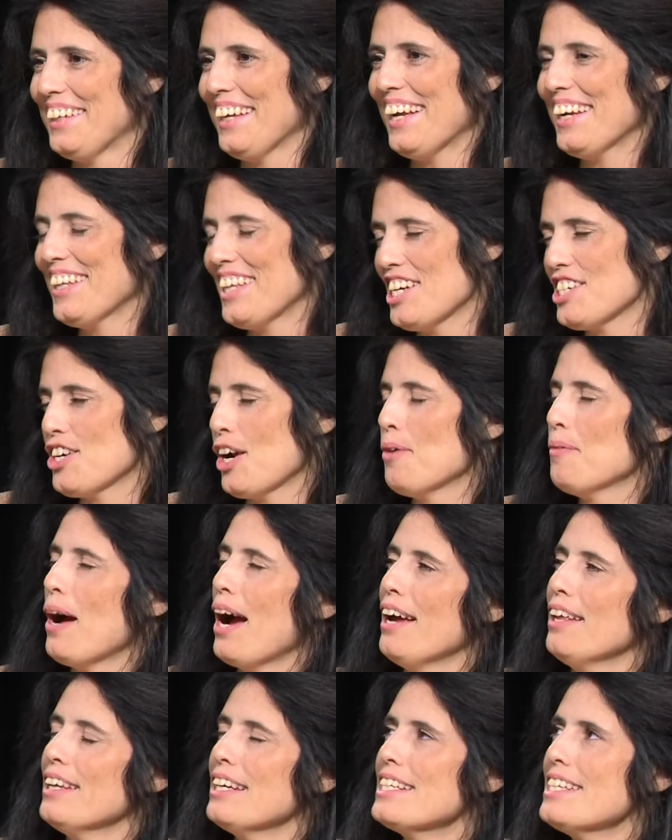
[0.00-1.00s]

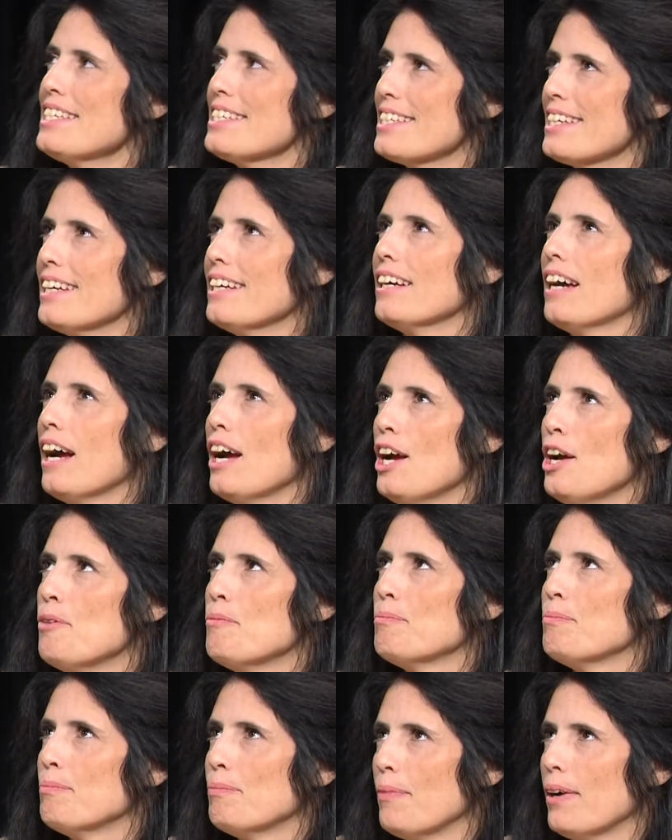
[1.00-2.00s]
I like to see,
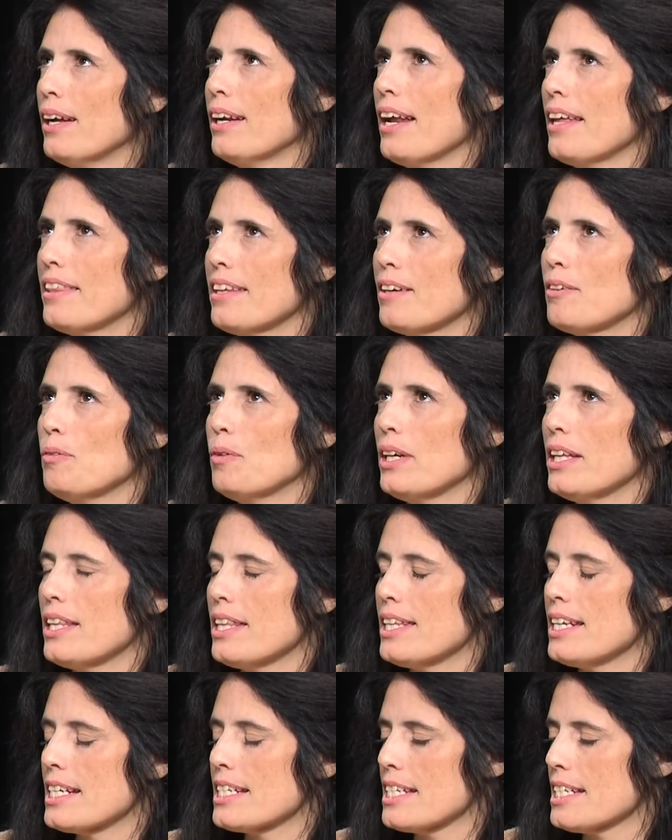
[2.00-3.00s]
and I think one of the
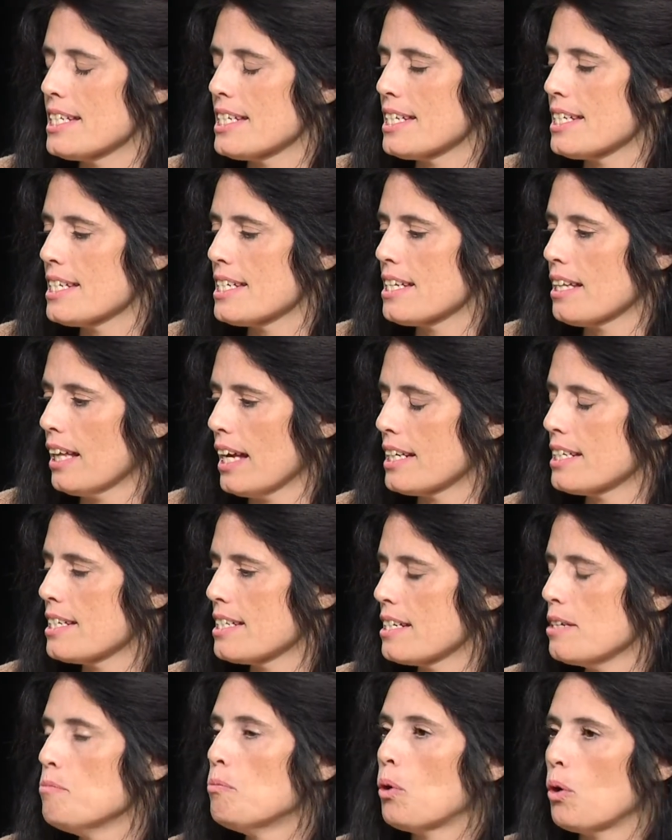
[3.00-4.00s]
things is just like to
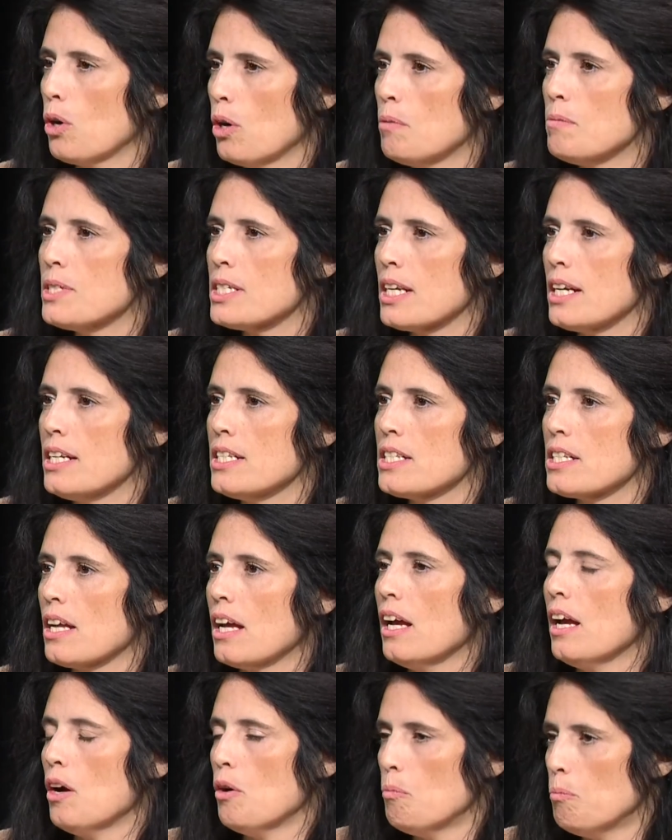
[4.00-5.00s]
see more homesteads,
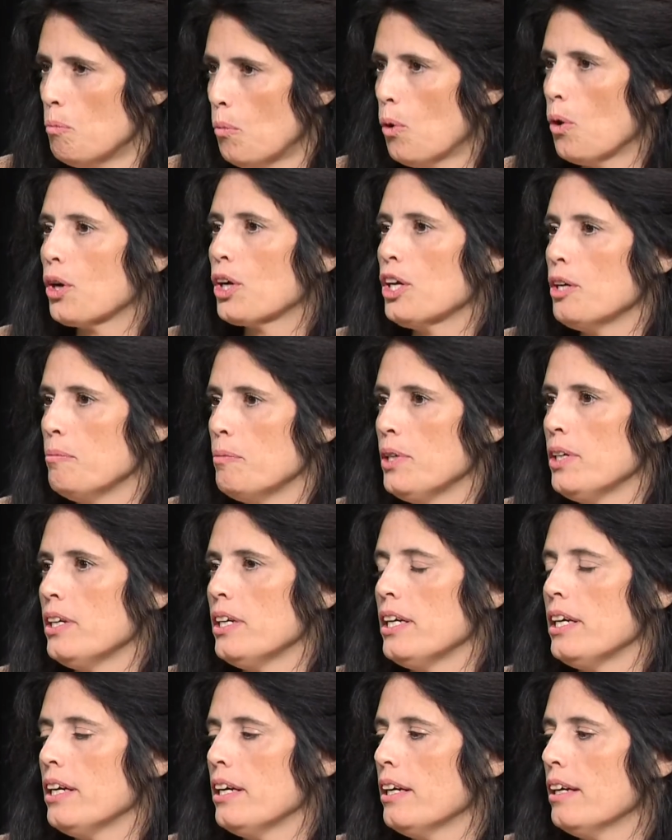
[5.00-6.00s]
more
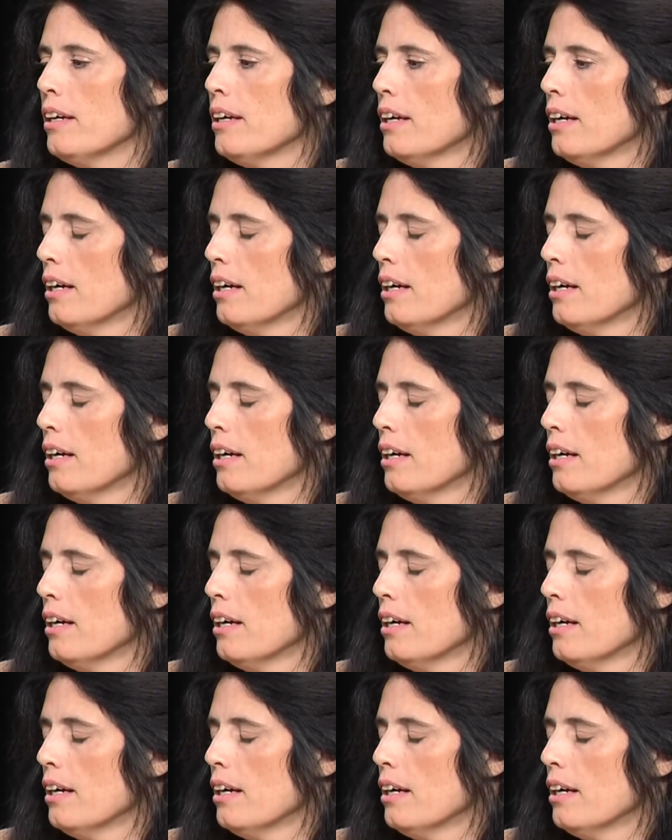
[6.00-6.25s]
community.